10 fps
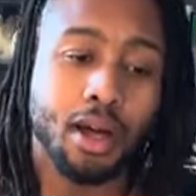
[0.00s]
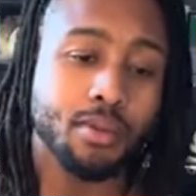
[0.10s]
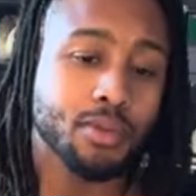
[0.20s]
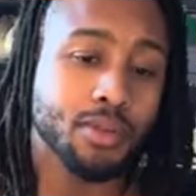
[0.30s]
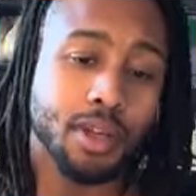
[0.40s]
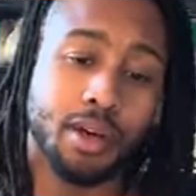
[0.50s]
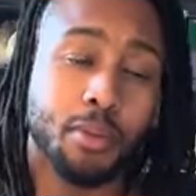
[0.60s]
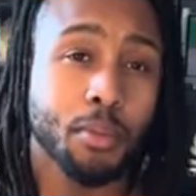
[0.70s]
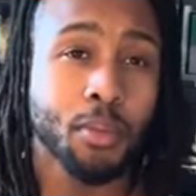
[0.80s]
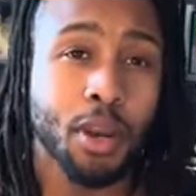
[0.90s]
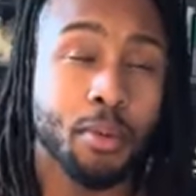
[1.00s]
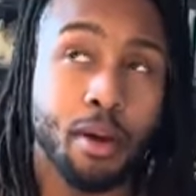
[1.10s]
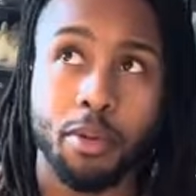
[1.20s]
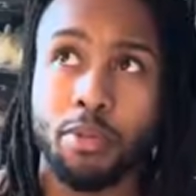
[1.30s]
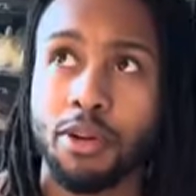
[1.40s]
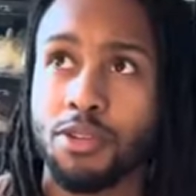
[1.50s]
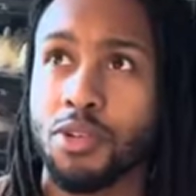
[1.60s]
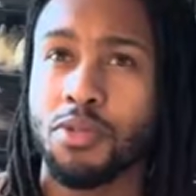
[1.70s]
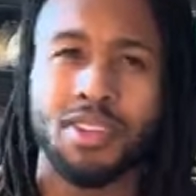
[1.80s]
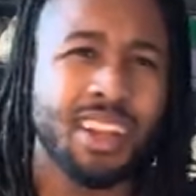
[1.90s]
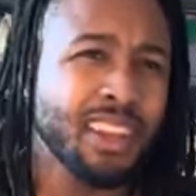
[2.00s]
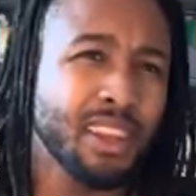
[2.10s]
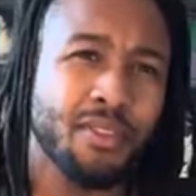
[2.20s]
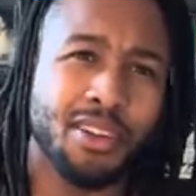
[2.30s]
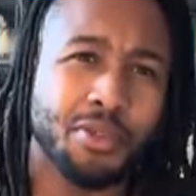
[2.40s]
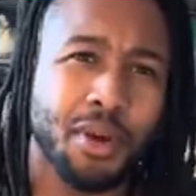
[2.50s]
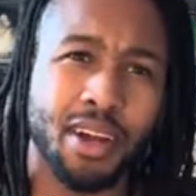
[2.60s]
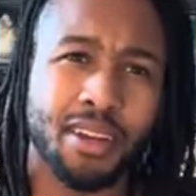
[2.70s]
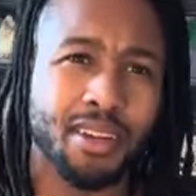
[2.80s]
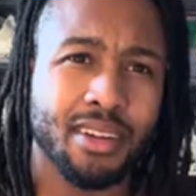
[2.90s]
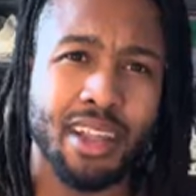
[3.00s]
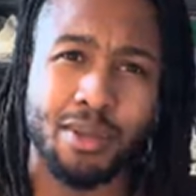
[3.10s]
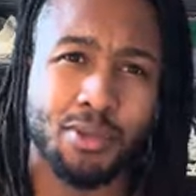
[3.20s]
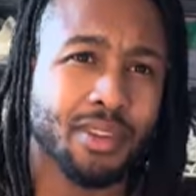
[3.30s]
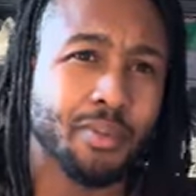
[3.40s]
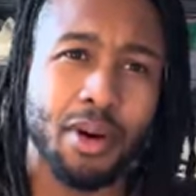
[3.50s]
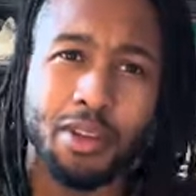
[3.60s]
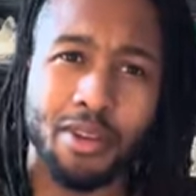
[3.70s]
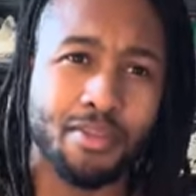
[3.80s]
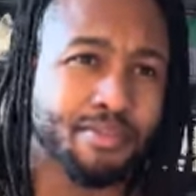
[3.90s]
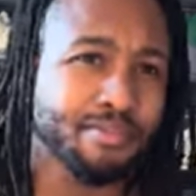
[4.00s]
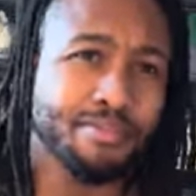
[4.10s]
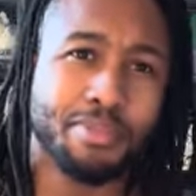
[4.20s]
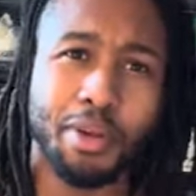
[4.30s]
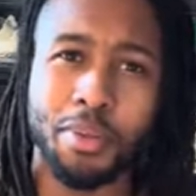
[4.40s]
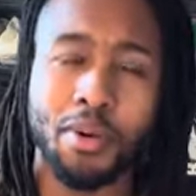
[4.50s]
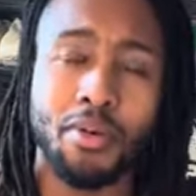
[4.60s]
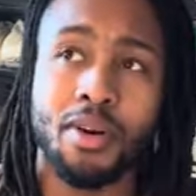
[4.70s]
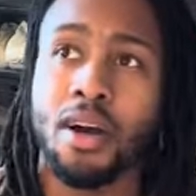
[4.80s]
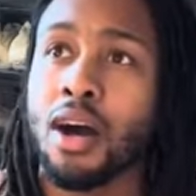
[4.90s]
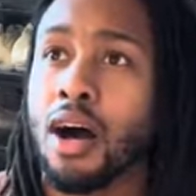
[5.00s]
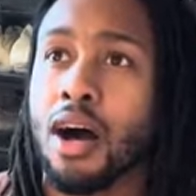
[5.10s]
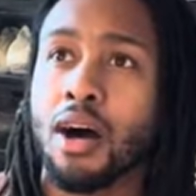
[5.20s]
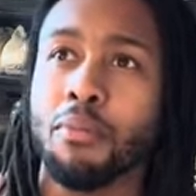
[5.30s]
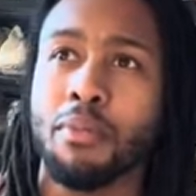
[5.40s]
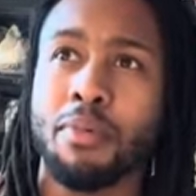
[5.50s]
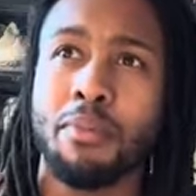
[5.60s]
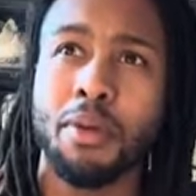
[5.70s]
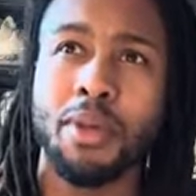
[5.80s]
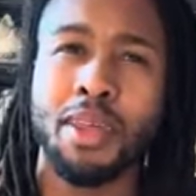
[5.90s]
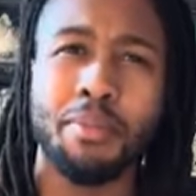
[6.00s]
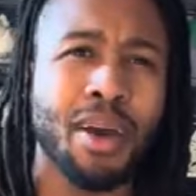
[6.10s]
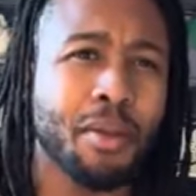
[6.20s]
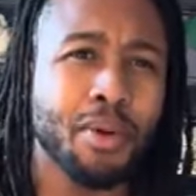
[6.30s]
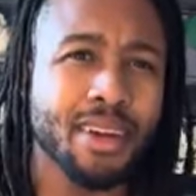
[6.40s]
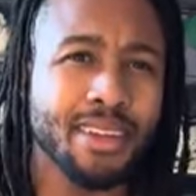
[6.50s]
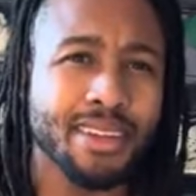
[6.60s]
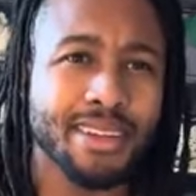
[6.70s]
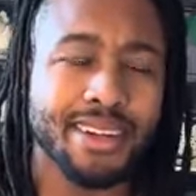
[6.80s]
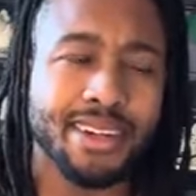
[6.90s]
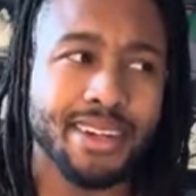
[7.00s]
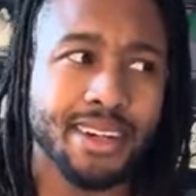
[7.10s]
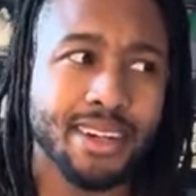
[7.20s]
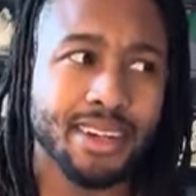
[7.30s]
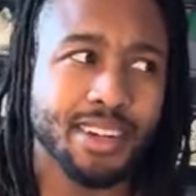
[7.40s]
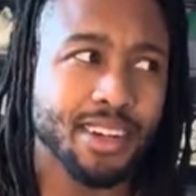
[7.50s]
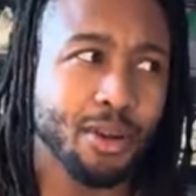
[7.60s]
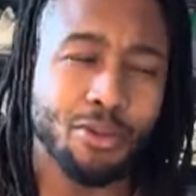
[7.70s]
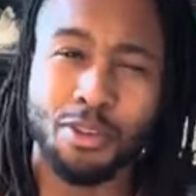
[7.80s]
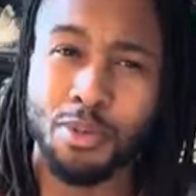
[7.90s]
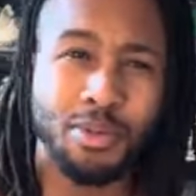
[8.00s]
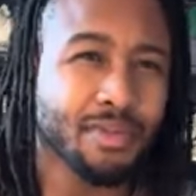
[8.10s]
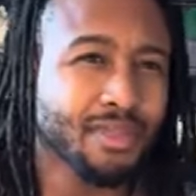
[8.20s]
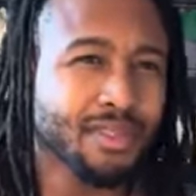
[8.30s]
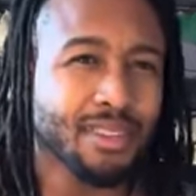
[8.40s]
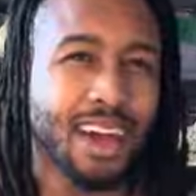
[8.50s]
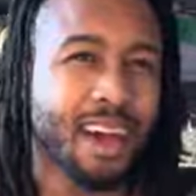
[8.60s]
So yeah, pretty popular pair of shoes, and I think they've also had collabs with some other people, maybe Bad Bunny and Sean Witherspoon.